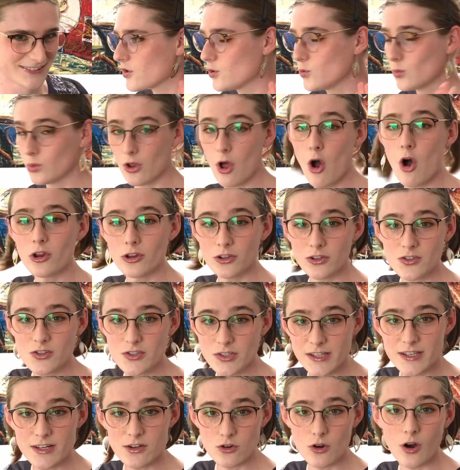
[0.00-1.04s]
You will
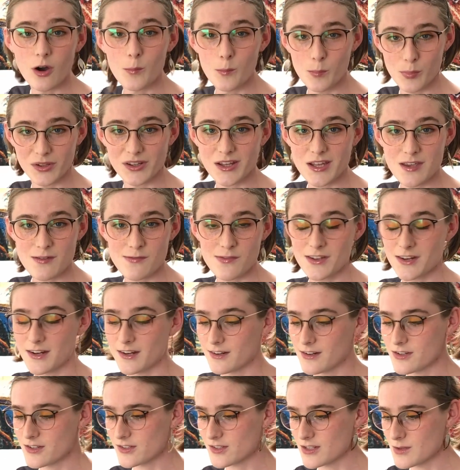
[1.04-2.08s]
honestly not believe it.
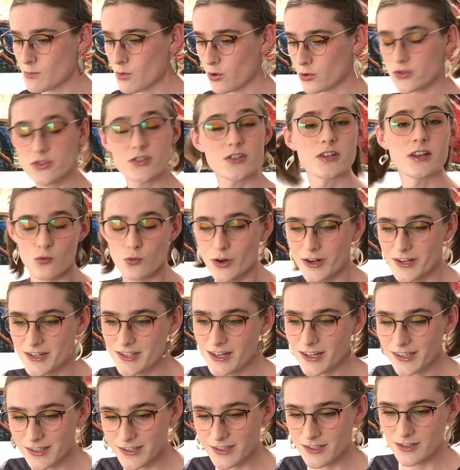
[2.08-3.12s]
It is the most
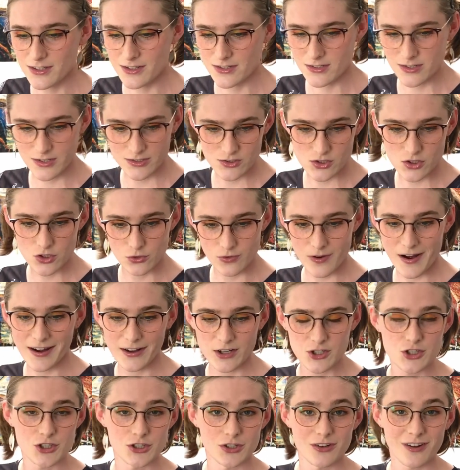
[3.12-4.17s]
ridiculous
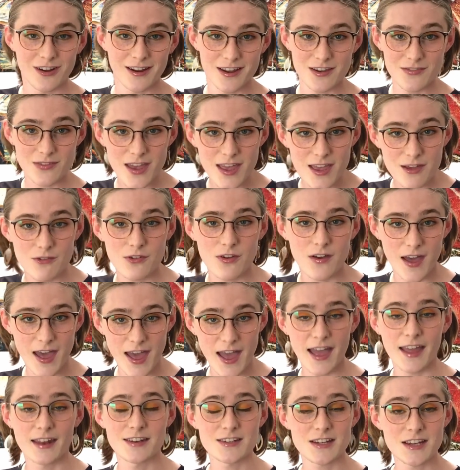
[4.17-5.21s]
interaction I have ever
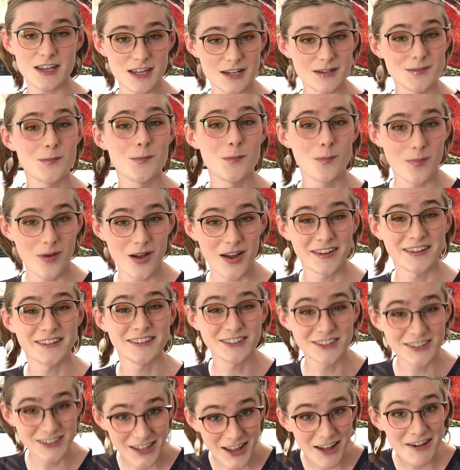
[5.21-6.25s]
had in my
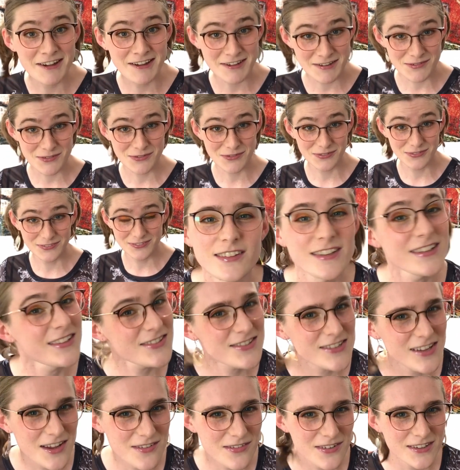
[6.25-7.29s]
life. Let's
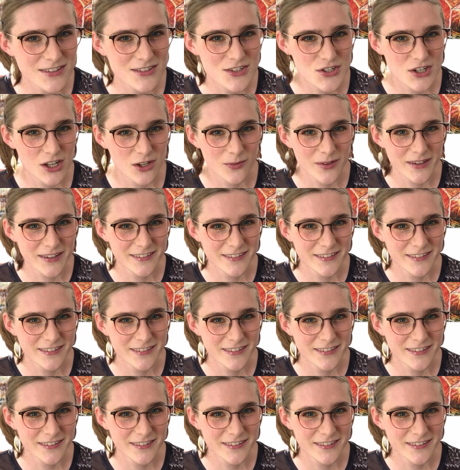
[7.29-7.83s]
dive in, shall we?